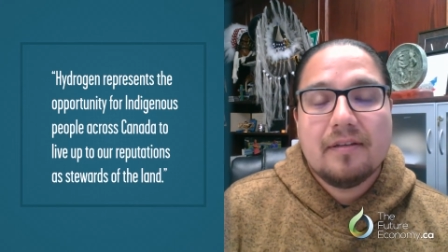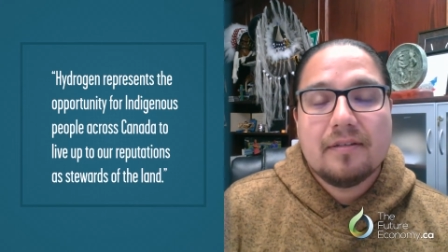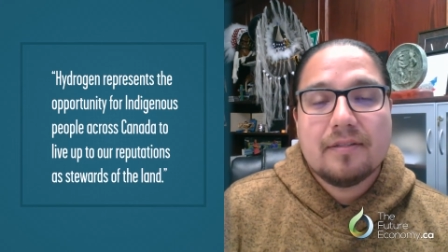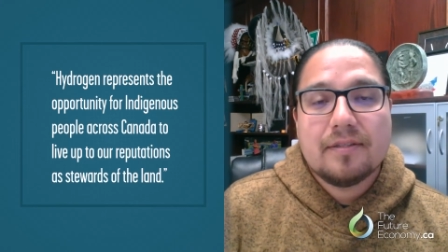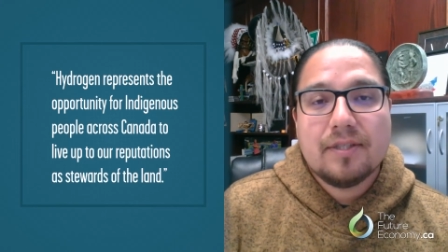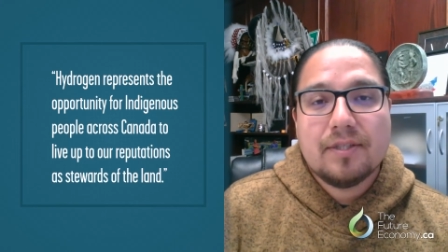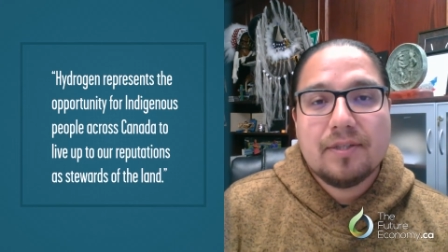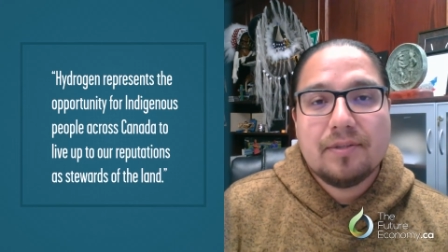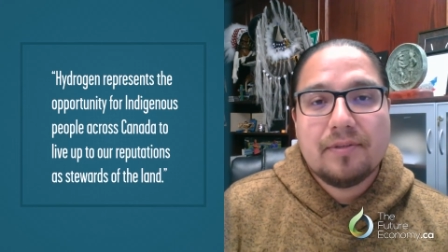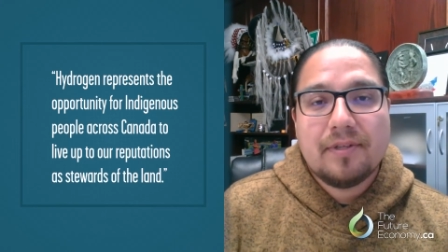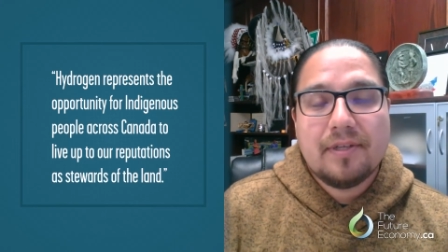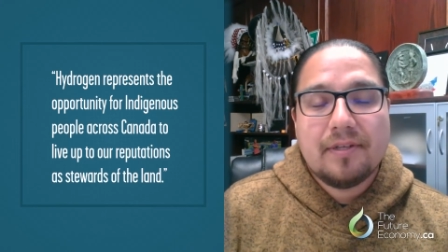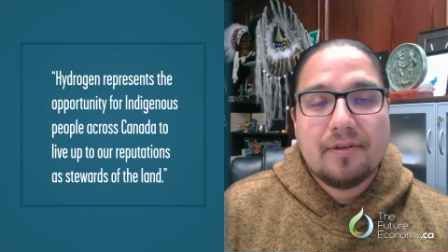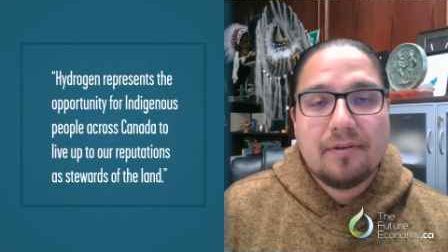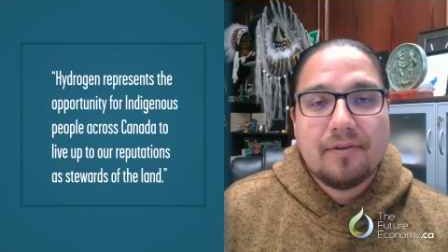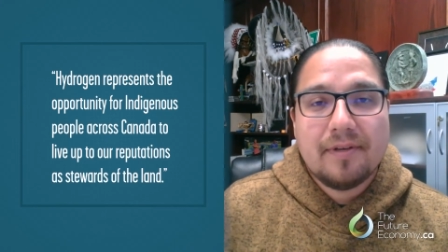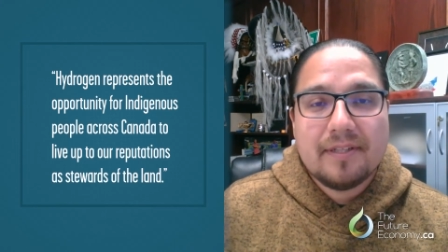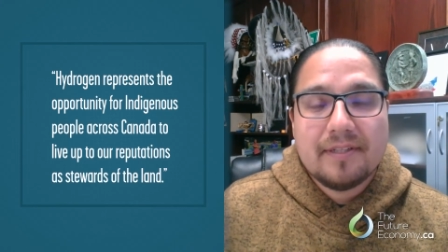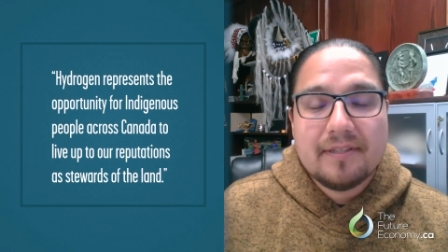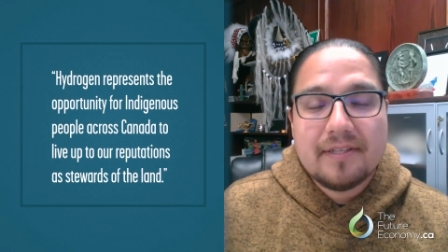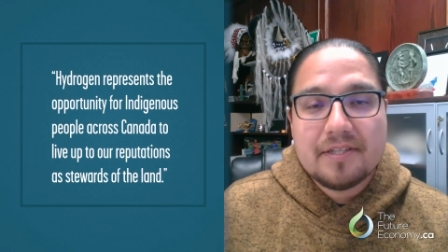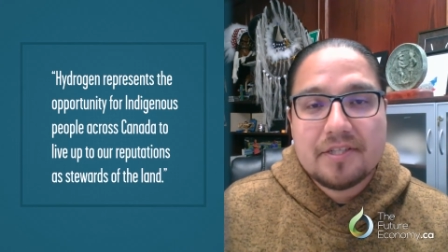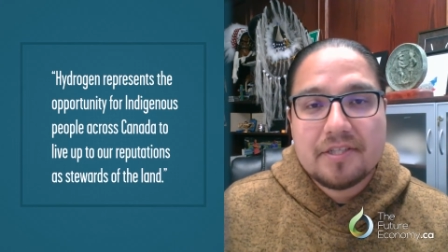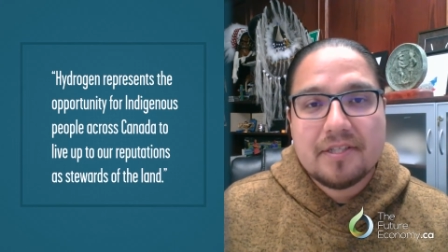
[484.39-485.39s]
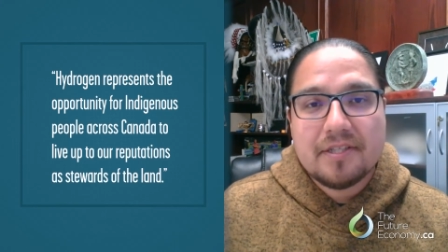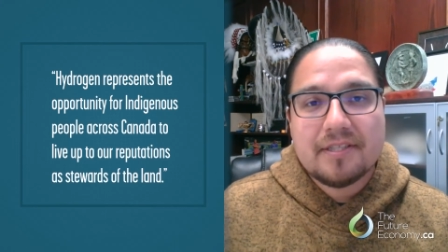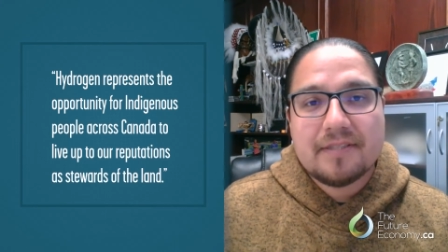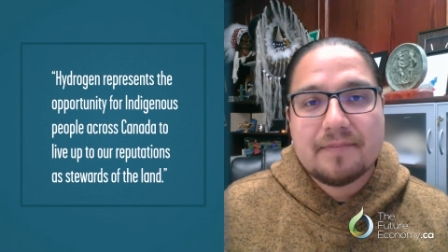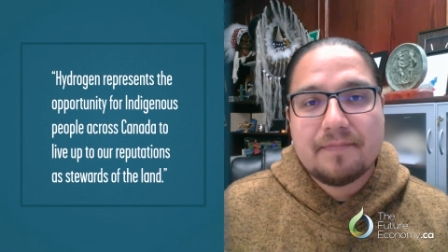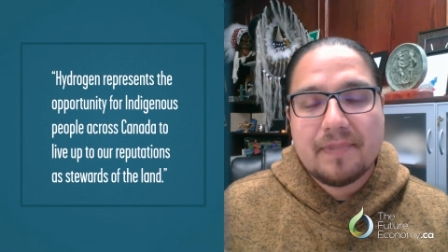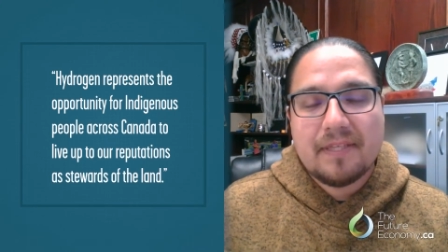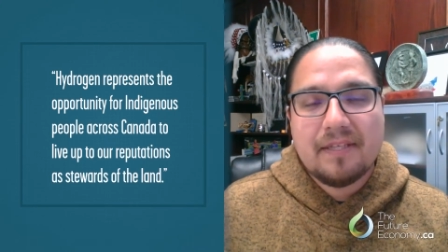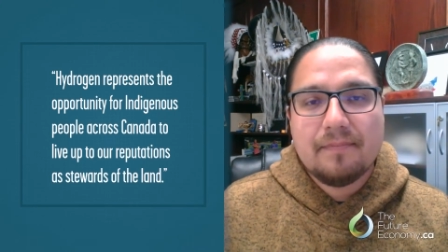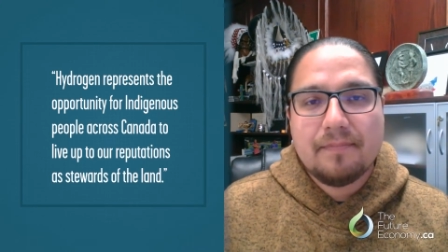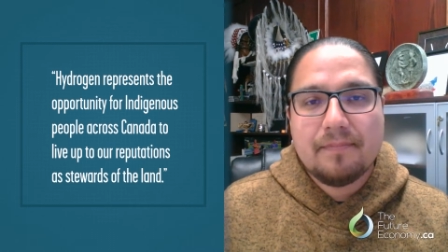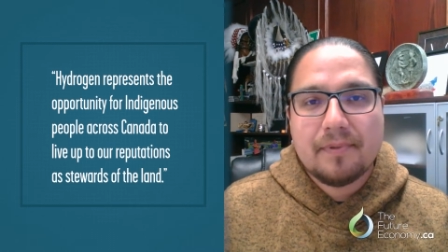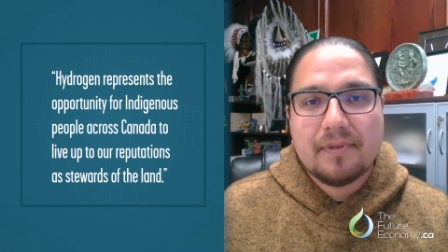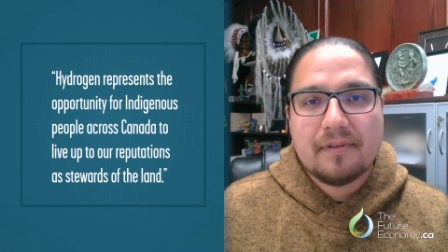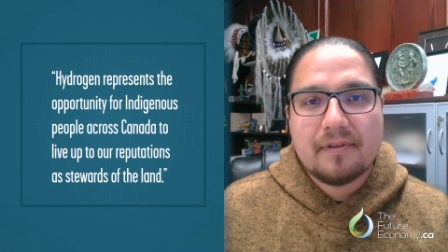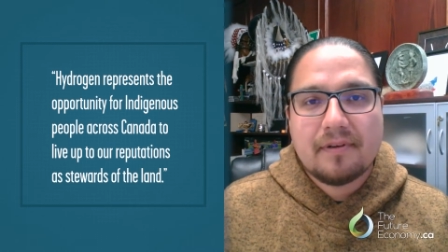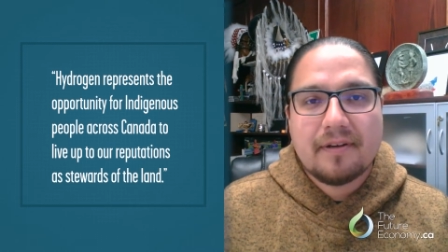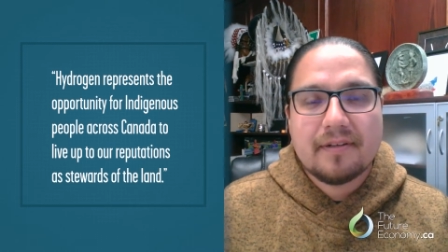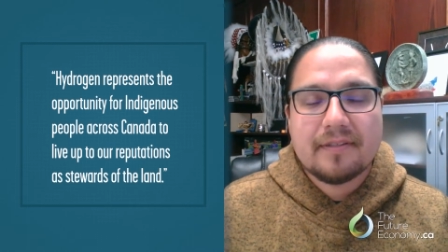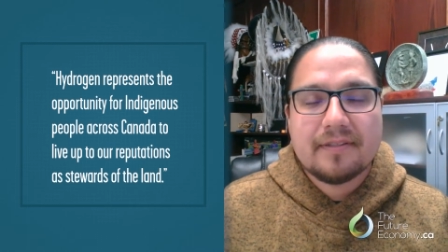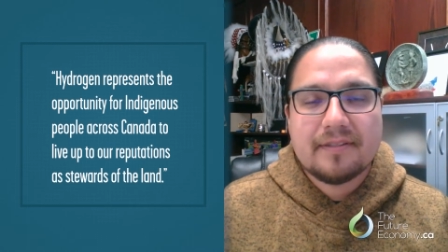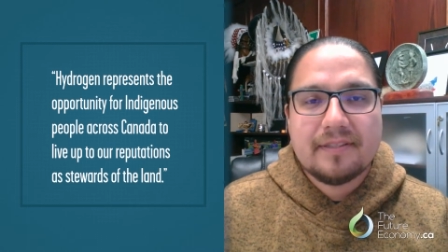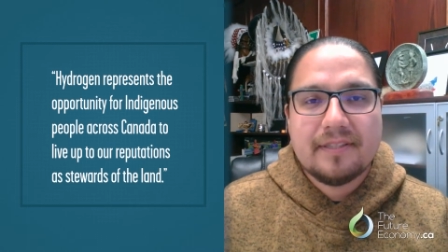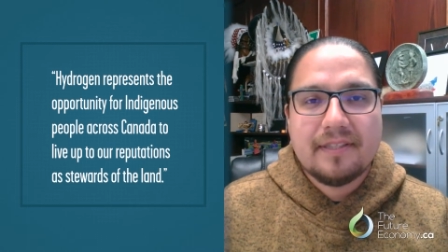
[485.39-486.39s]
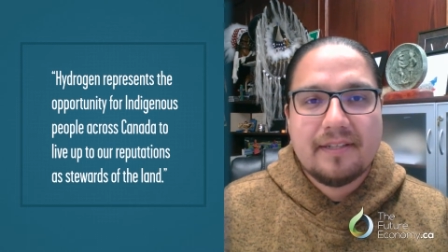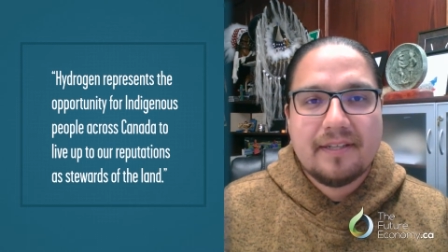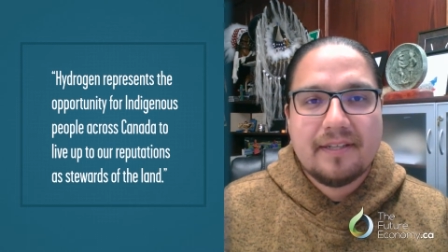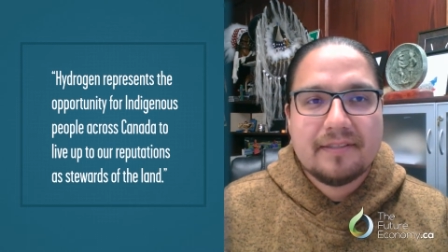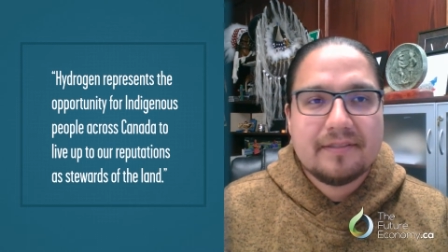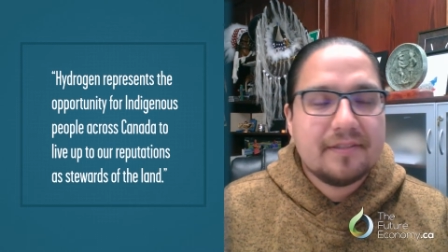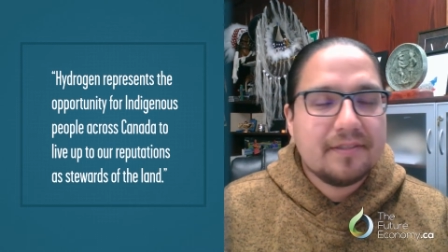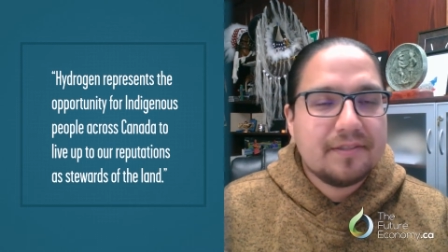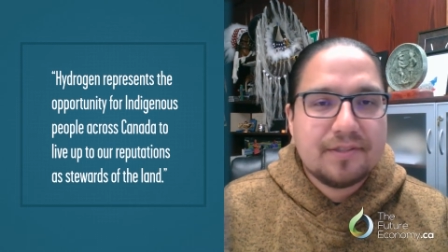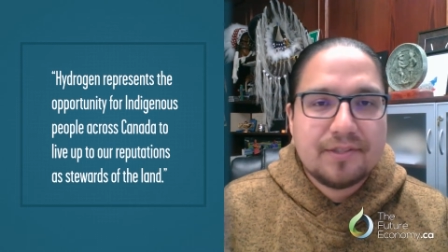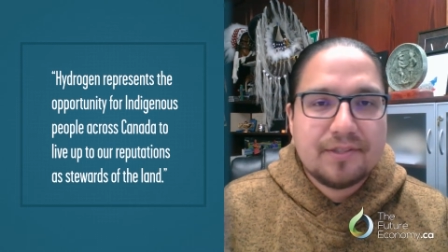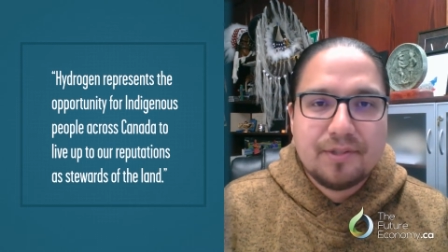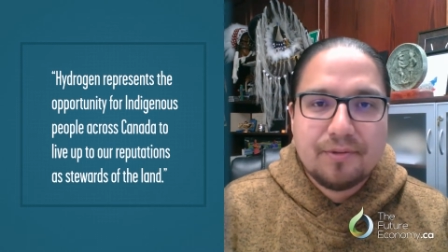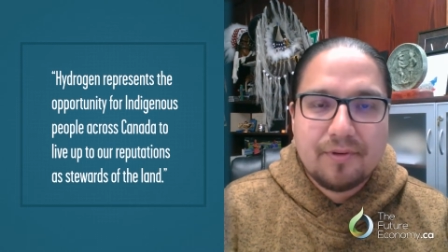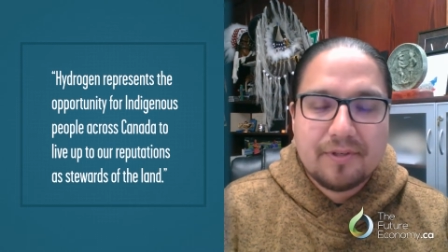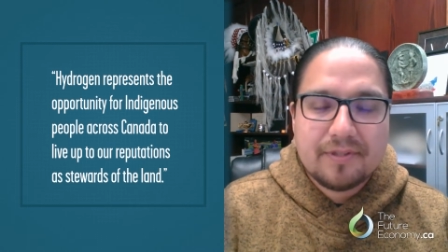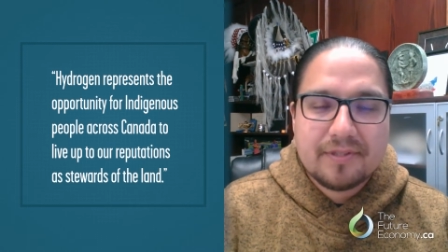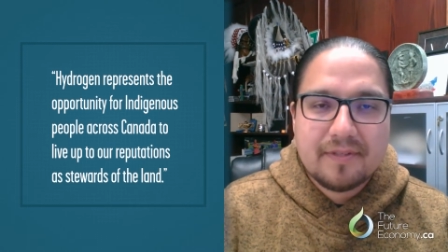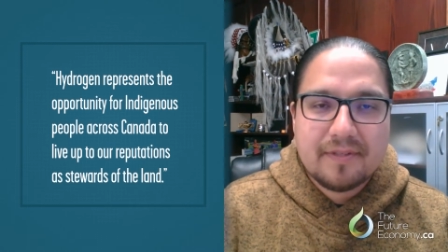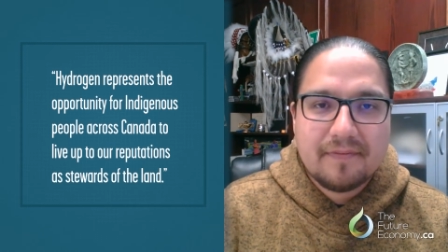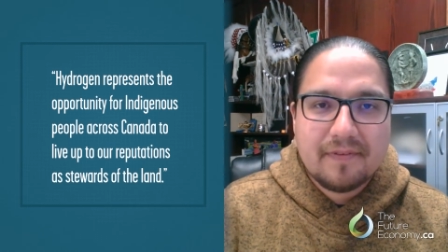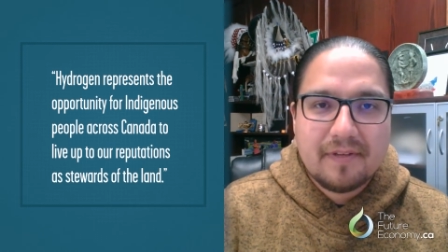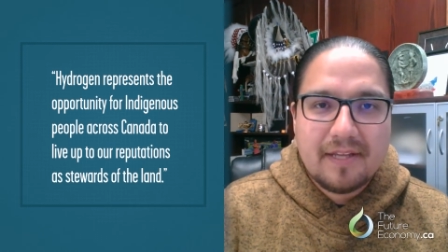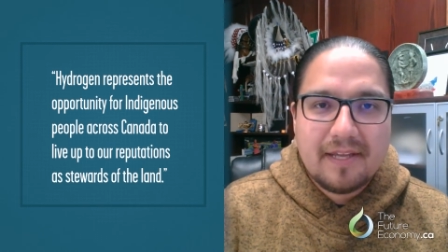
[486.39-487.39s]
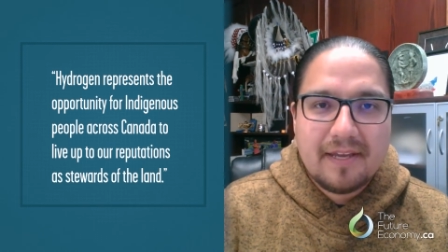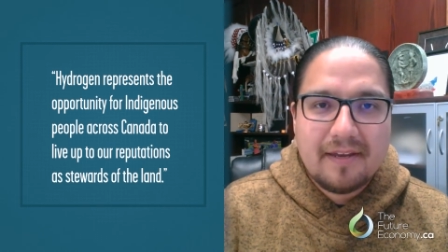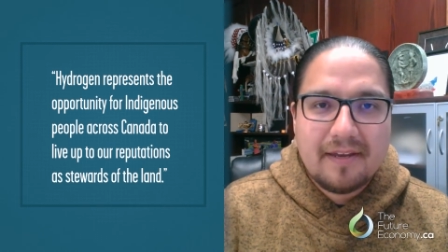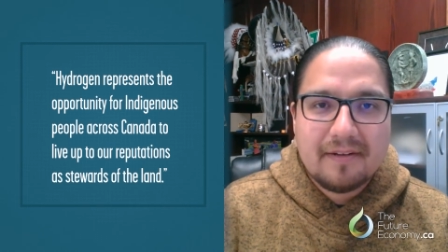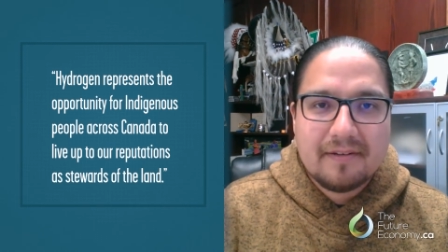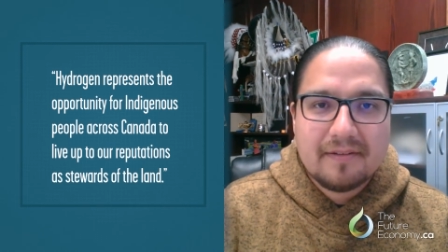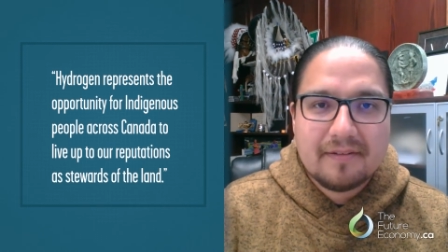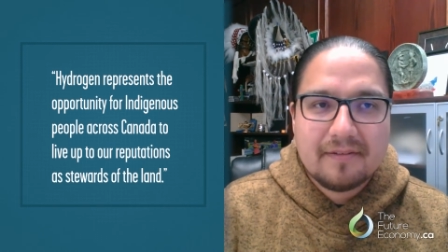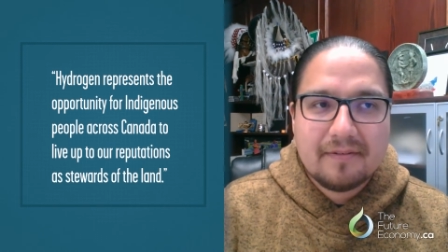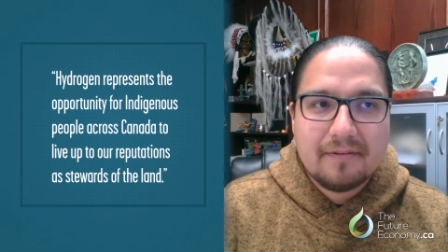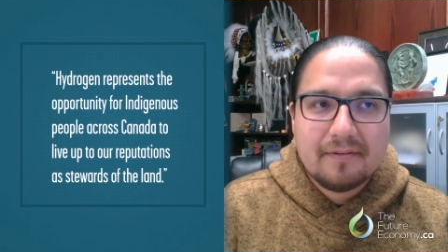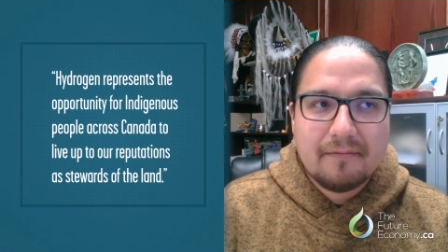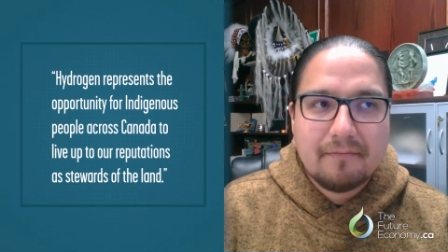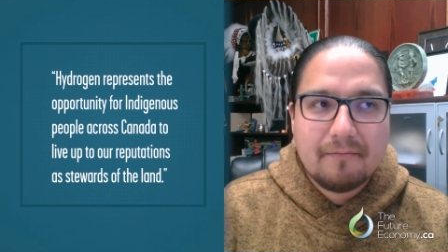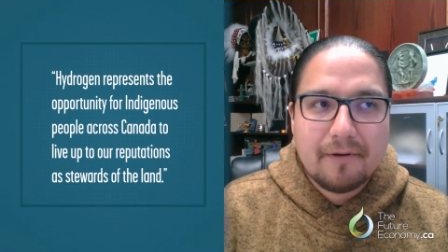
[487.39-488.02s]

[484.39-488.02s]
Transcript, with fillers: So, you know, Indigenous people are seen as the stewards of the land